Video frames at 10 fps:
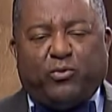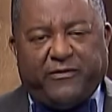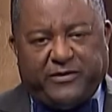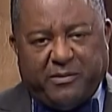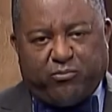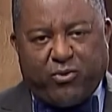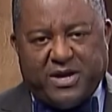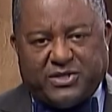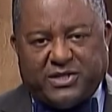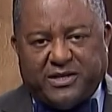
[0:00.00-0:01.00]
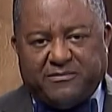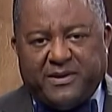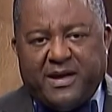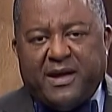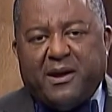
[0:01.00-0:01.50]
with depression
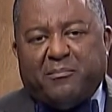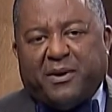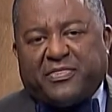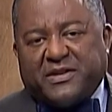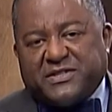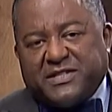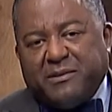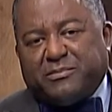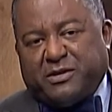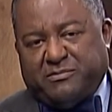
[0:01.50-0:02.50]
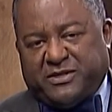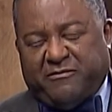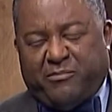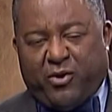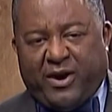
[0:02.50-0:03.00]
but the symptoms of
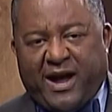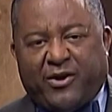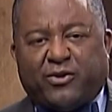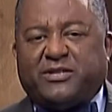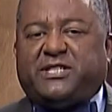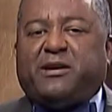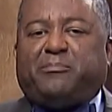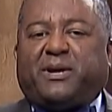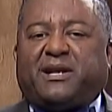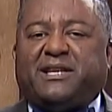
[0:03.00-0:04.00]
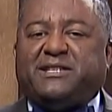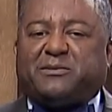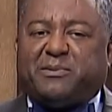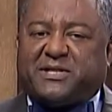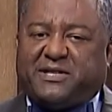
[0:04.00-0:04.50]
burnout are typically
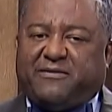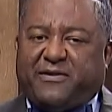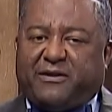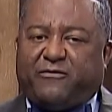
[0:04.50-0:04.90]
specific